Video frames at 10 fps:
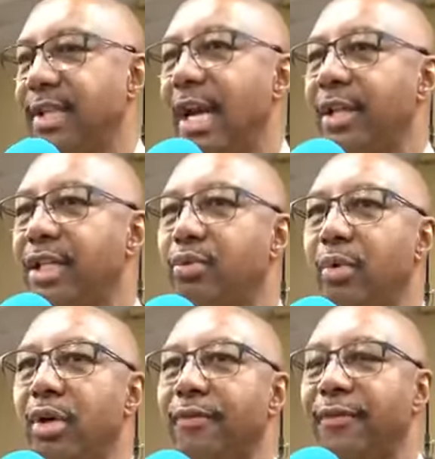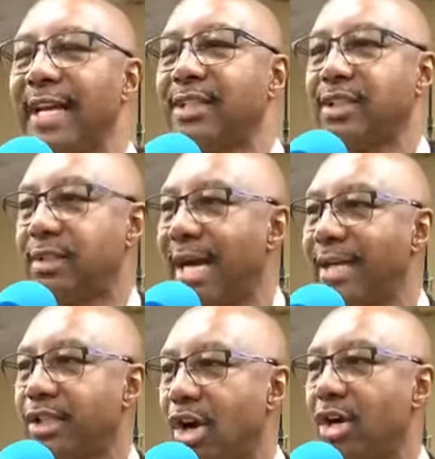now this word flesh is
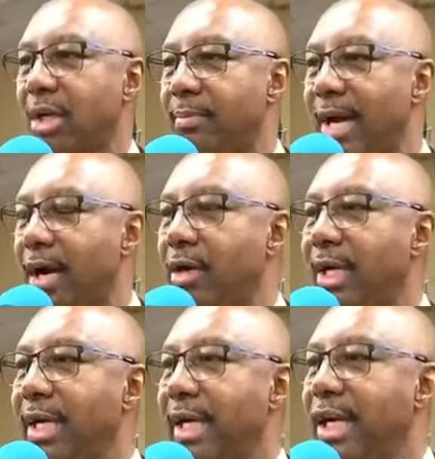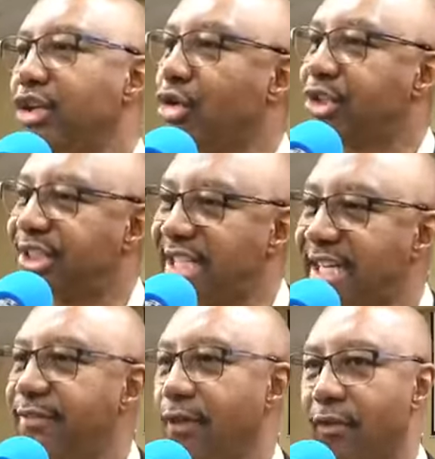not talking about in your
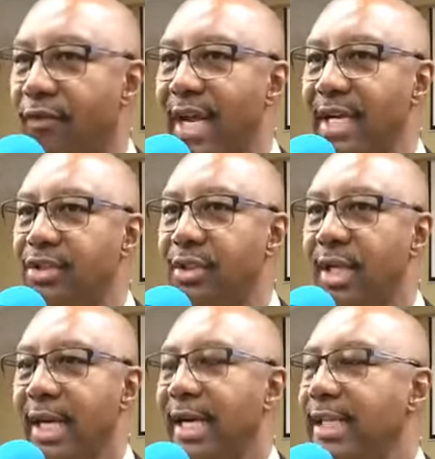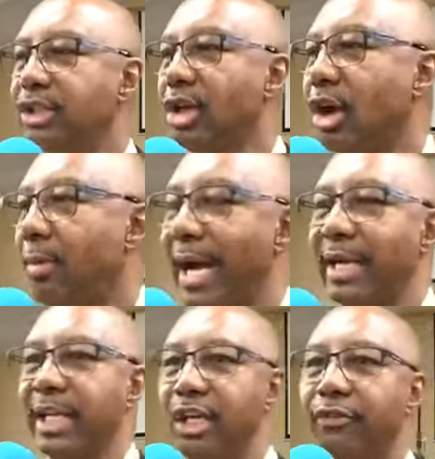sinful flesh. He's talking
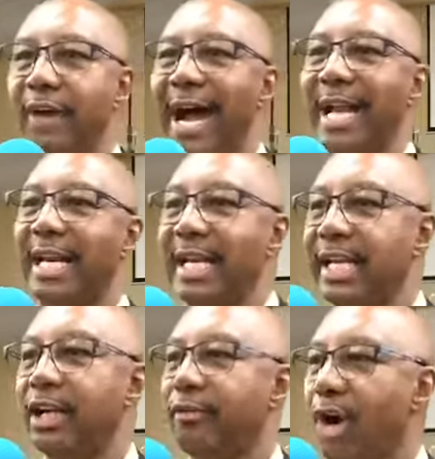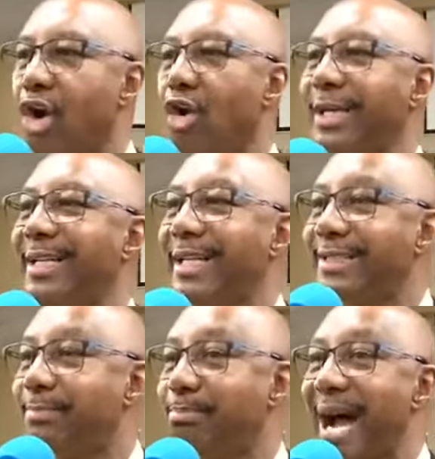about if I live on in
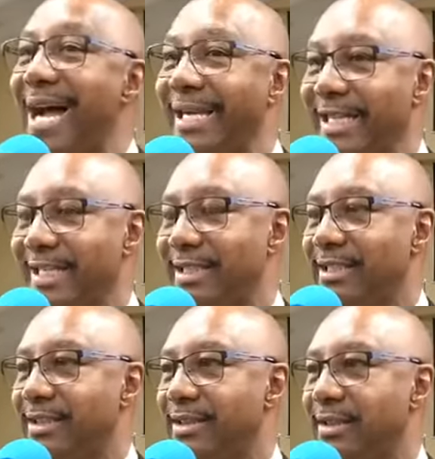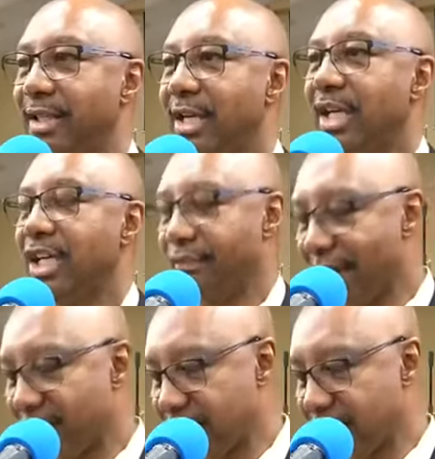this body, if I